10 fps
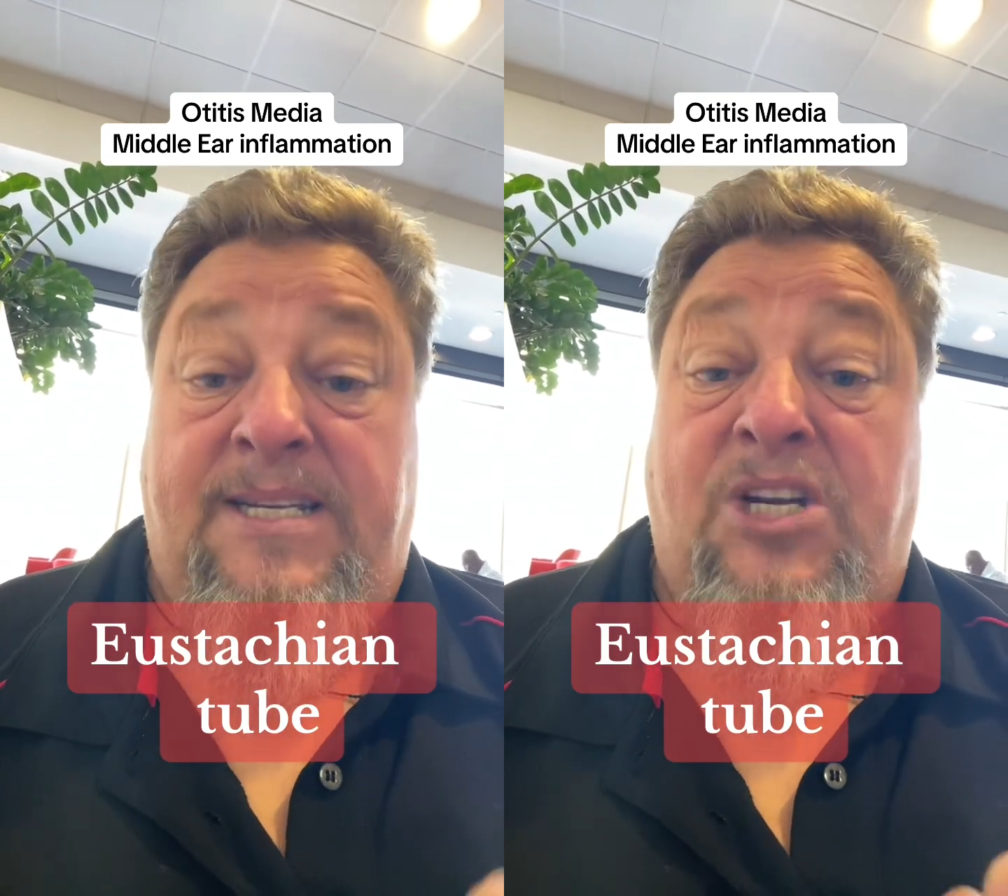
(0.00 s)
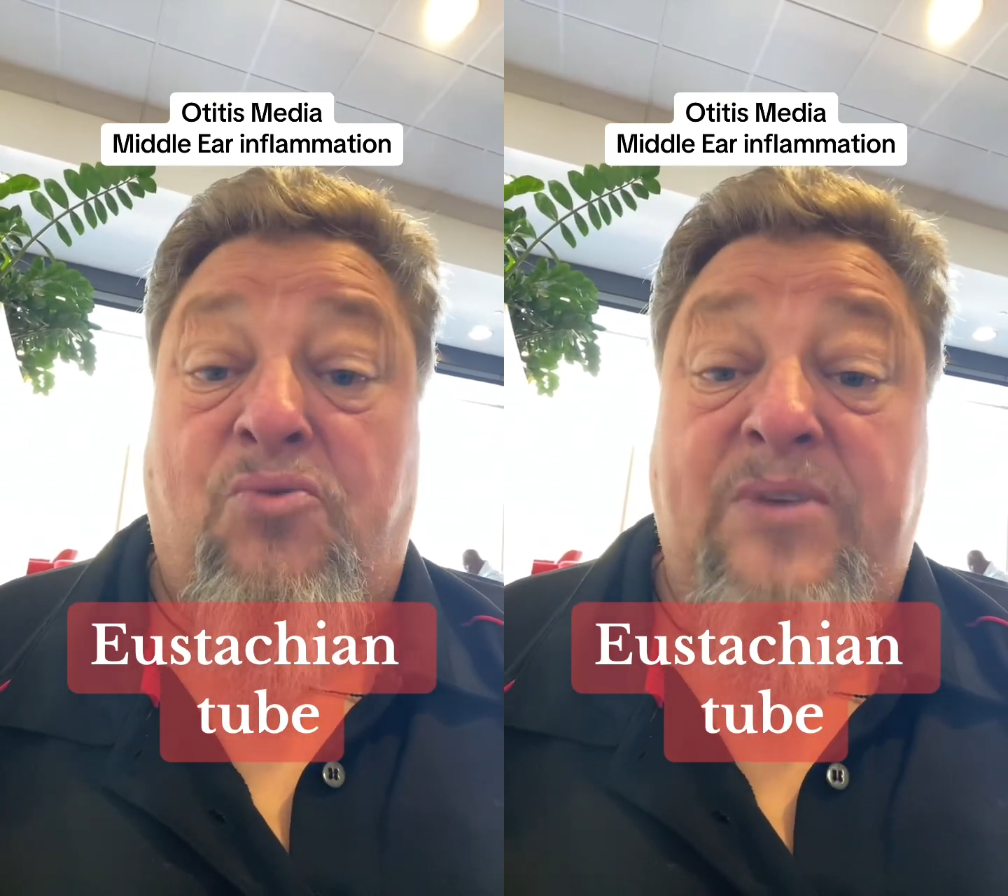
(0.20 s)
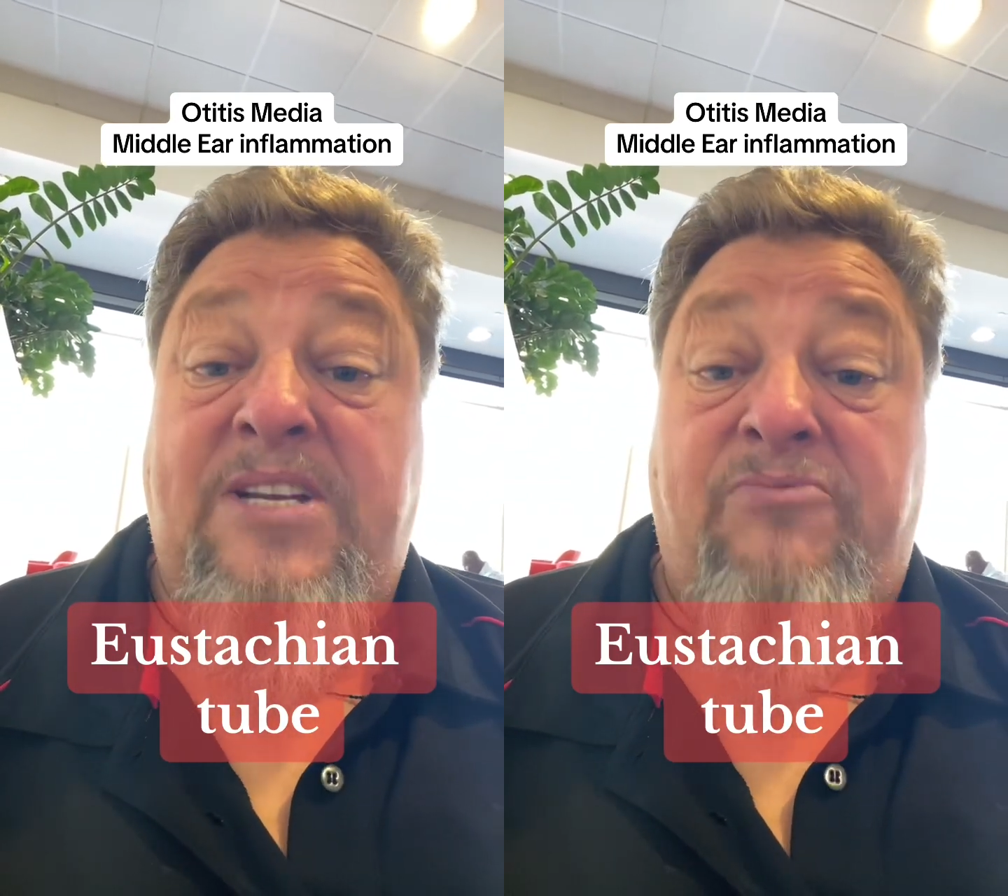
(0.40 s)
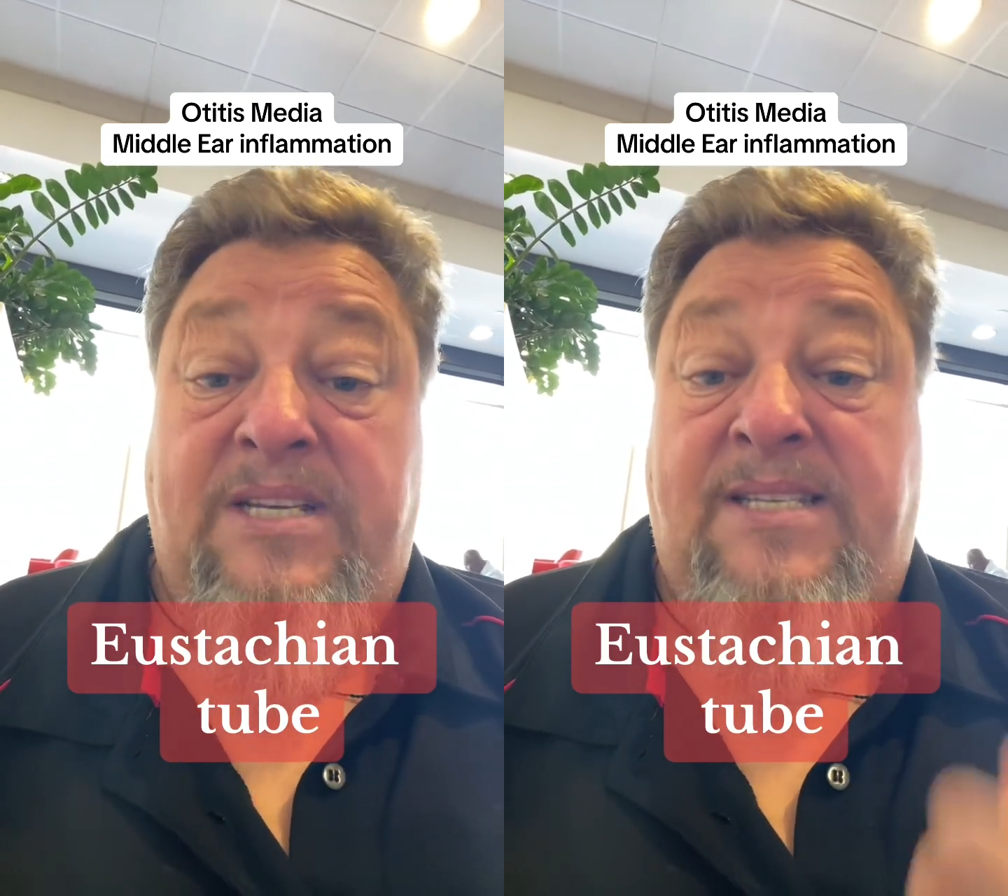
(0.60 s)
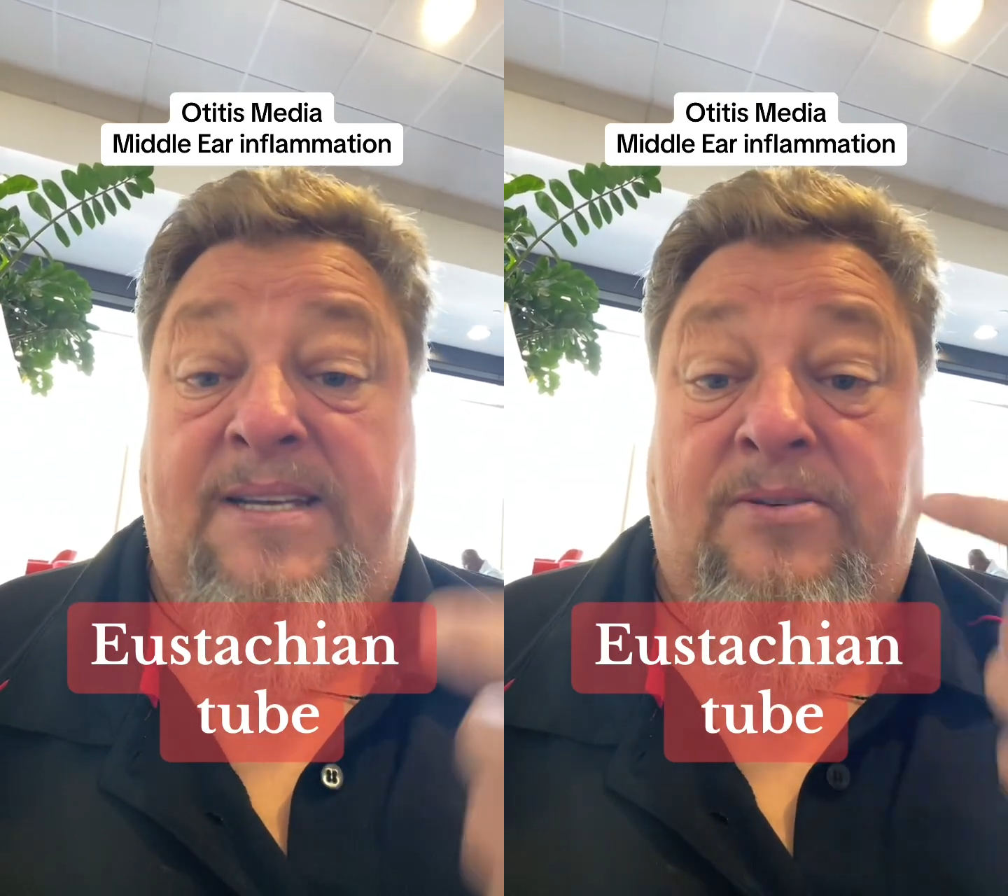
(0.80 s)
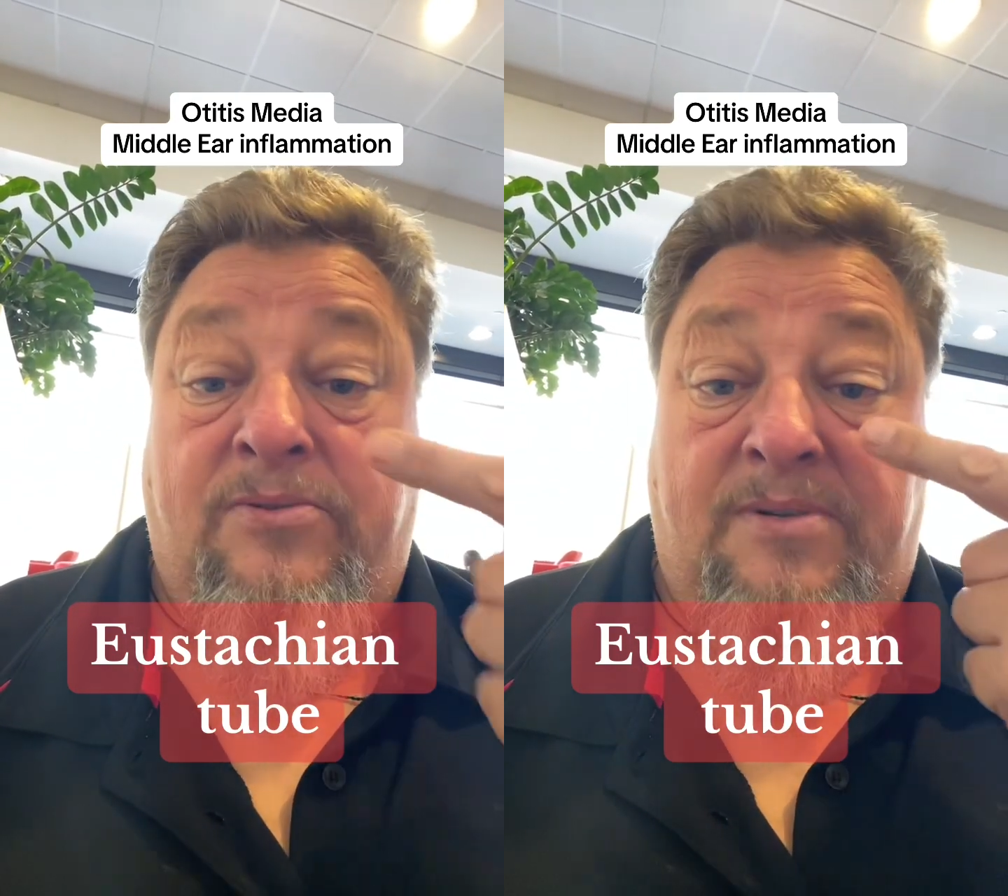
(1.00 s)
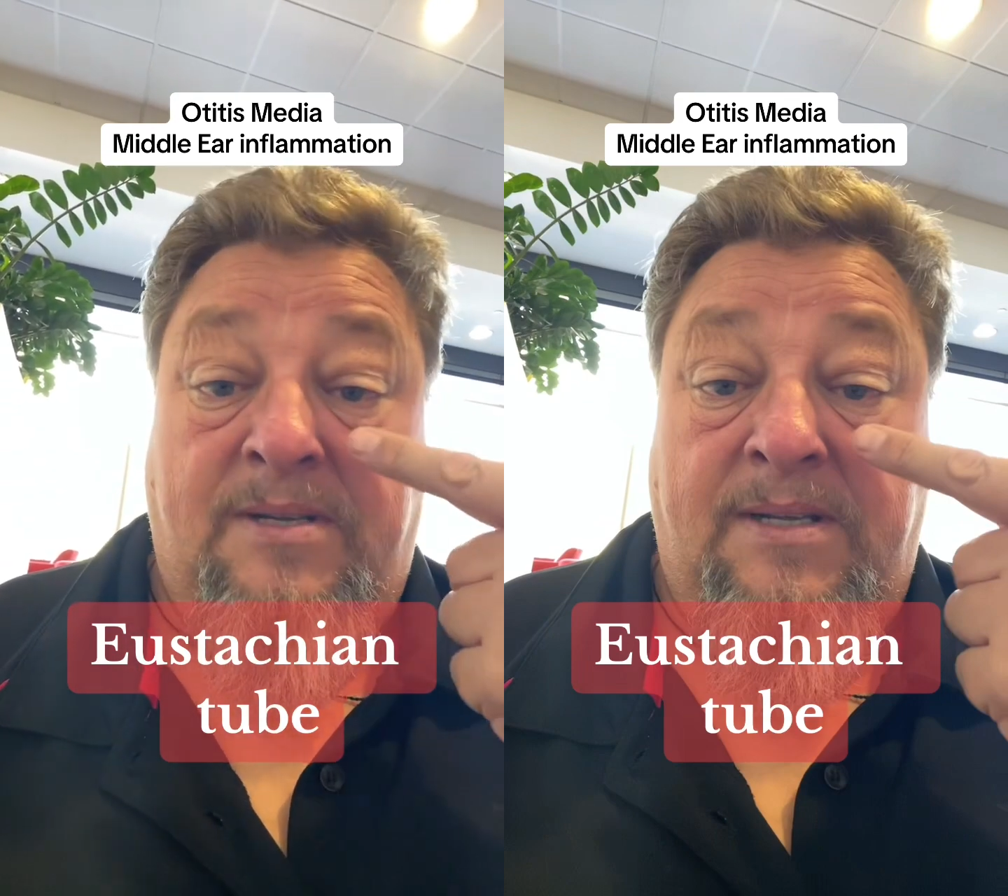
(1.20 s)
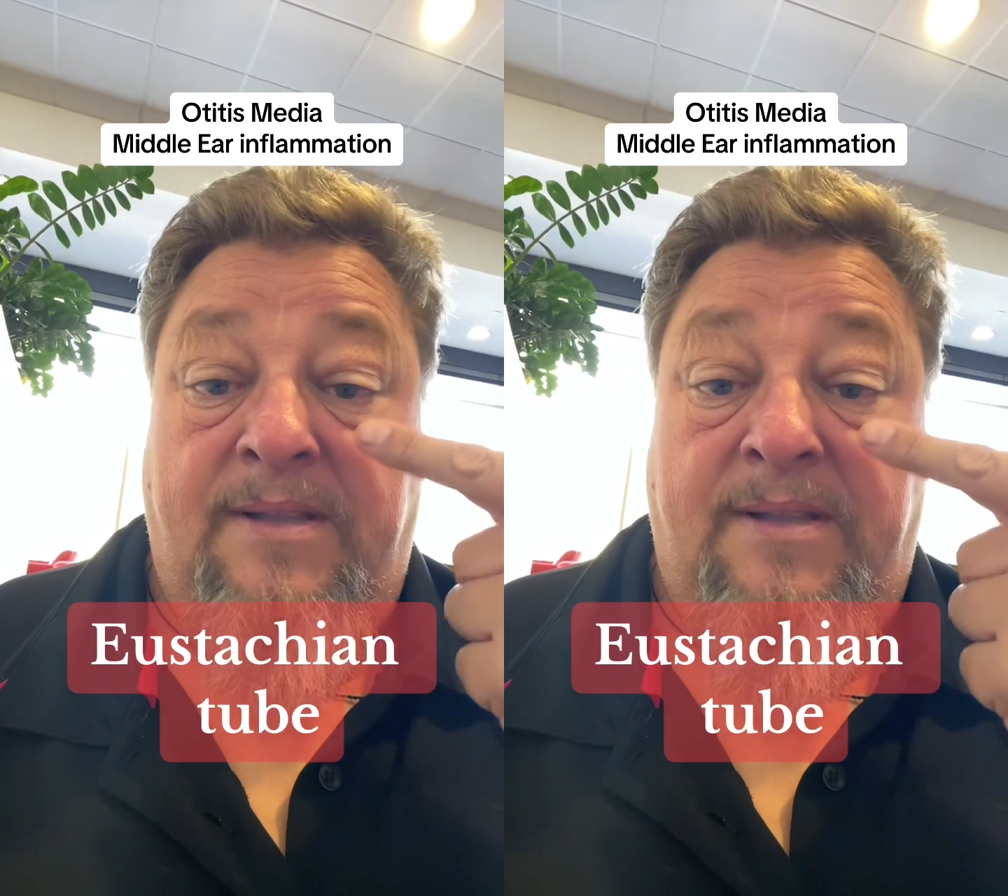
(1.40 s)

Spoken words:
secretory cells